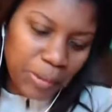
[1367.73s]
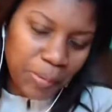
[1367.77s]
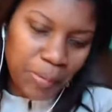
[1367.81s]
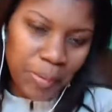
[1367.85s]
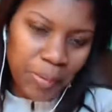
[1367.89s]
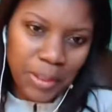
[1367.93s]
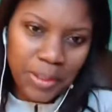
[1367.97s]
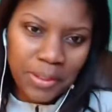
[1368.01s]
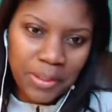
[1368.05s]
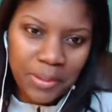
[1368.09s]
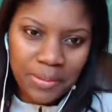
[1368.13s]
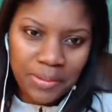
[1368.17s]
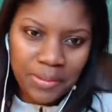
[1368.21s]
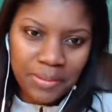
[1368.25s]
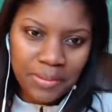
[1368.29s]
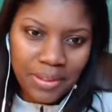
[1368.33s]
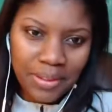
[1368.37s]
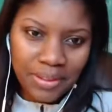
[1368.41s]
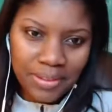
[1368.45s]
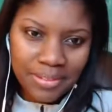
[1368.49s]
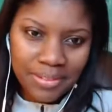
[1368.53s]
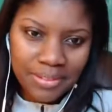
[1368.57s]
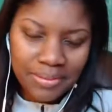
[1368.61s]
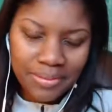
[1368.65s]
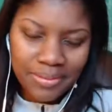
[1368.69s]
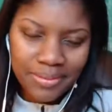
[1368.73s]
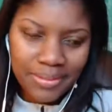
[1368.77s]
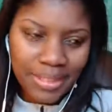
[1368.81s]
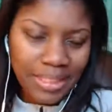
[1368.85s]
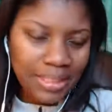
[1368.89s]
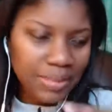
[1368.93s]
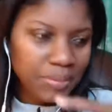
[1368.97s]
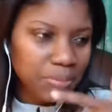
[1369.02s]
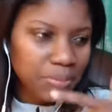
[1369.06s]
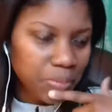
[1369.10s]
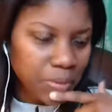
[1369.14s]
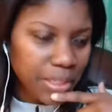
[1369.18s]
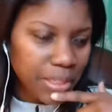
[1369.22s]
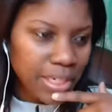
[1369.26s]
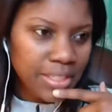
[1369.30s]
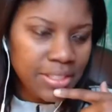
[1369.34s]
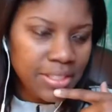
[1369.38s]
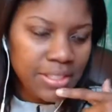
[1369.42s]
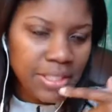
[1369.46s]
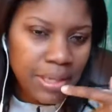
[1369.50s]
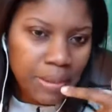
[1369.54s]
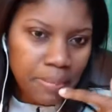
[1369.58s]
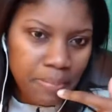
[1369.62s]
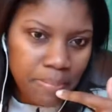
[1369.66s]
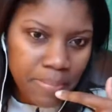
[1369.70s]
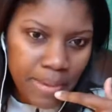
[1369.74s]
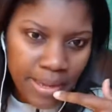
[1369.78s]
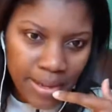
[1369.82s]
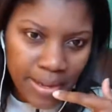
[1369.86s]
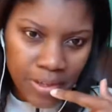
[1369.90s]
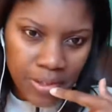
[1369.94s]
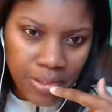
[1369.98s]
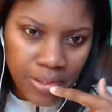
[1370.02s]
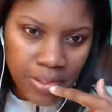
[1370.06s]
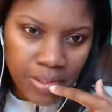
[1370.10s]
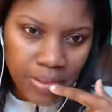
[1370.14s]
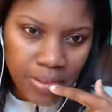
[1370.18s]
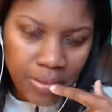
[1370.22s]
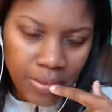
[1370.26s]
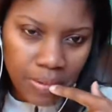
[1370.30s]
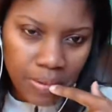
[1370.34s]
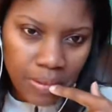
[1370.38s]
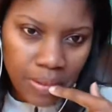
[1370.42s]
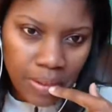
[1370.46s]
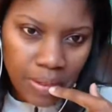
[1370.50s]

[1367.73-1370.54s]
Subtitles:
I mean, when I say better,